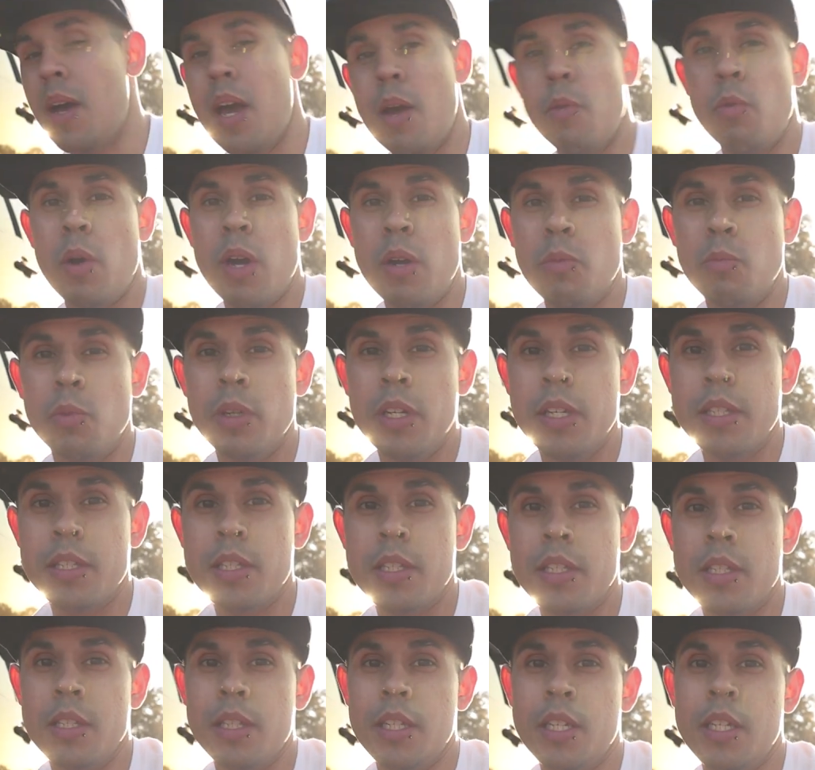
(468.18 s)
I went
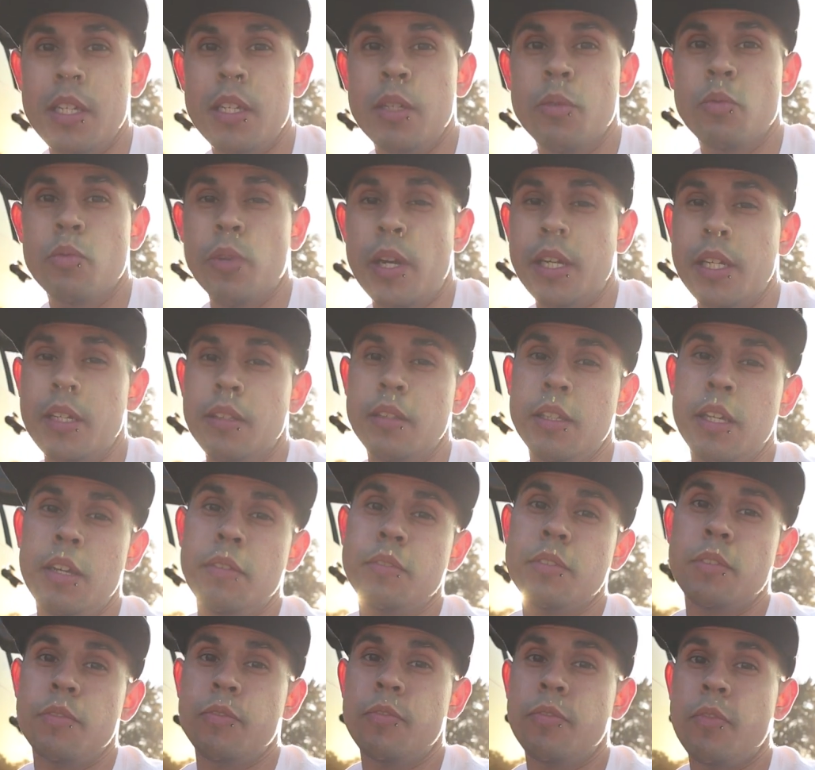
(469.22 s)
with the Ready
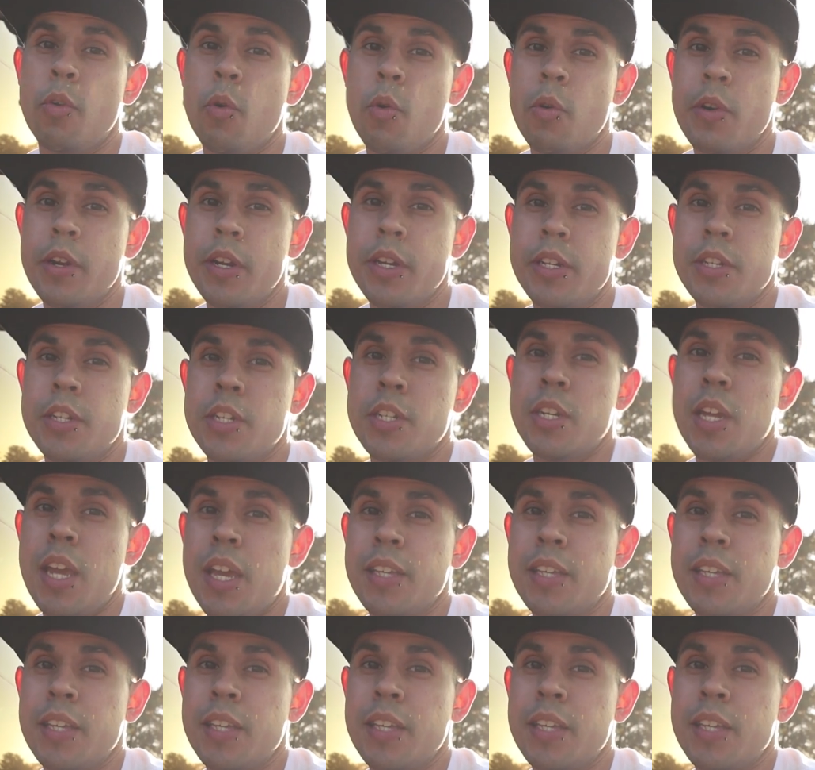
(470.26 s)
Lift 4-inch